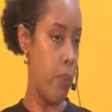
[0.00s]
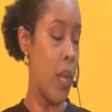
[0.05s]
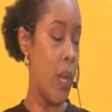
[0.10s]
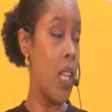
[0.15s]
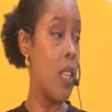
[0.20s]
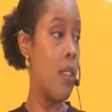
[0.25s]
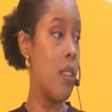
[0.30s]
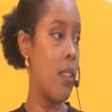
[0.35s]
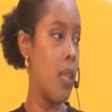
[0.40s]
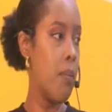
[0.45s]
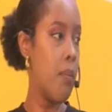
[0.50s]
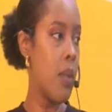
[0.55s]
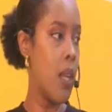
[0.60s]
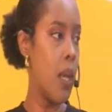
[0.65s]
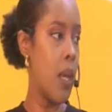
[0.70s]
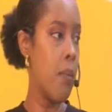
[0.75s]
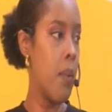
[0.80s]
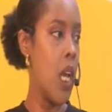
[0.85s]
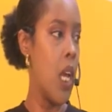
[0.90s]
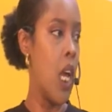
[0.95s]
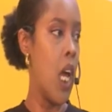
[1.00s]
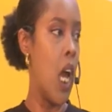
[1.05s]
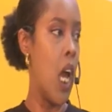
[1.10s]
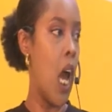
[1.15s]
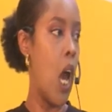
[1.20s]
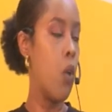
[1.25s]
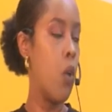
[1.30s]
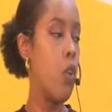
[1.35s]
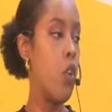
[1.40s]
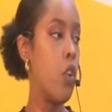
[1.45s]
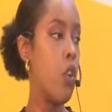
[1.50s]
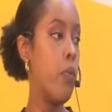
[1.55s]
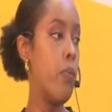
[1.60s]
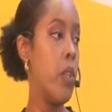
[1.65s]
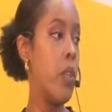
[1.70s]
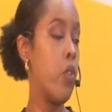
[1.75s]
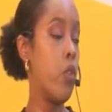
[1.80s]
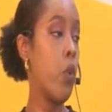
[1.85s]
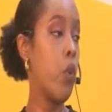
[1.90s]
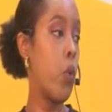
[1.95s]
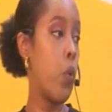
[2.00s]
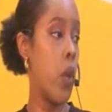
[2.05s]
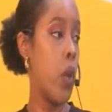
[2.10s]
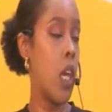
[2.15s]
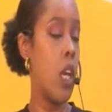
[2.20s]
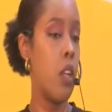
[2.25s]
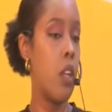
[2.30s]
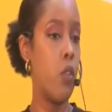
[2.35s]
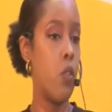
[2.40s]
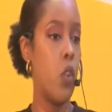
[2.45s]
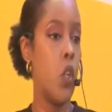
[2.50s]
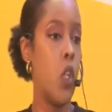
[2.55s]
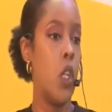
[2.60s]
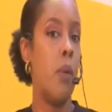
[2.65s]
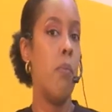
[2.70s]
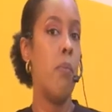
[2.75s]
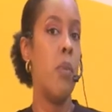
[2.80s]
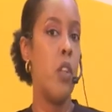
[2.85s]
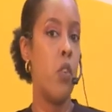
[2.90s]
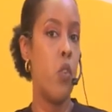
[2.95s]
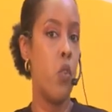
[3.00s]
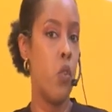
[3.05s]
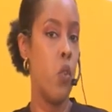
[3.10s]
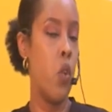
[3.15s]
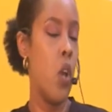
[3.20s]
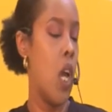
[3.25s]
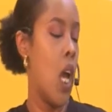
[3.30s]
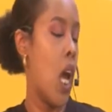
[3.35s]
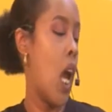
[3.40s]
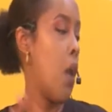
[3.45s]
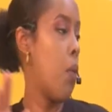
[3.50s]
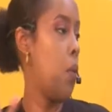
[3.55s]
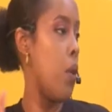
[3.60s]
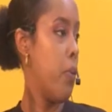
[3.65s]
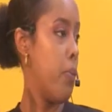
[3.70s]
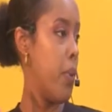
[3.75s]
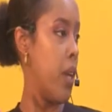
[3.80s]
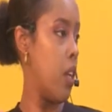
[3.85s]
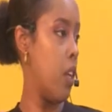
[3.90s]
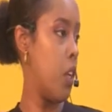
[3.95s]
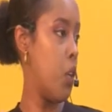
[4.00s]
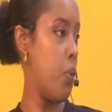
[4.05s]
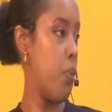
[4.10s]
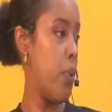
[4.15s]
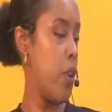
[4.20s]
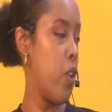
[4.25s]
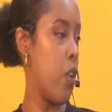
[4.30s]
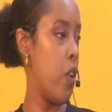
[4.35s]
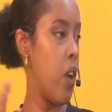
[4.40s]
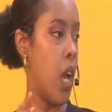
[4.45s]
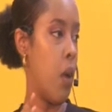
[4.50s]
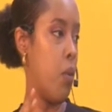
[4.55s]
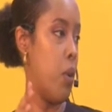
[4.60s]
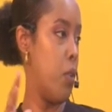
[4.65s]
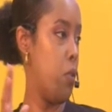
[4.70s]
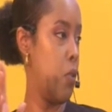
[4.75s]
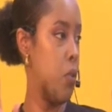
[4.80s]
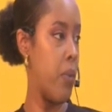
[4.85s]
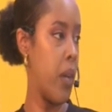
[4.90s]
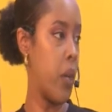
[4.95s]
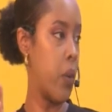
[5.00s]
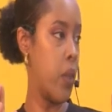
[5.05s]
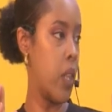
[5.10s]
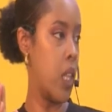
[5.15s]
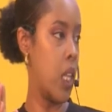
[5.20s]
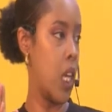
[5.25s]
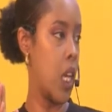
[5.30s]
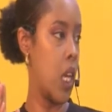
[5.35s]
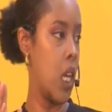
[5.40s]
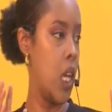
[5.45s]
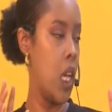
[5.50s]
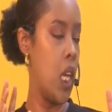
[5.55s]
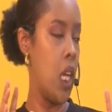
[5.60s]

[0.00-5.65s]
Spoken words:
But at the same time, I would not be so quick to jump into, I want to be an entrepreneur, I want to do my own thing.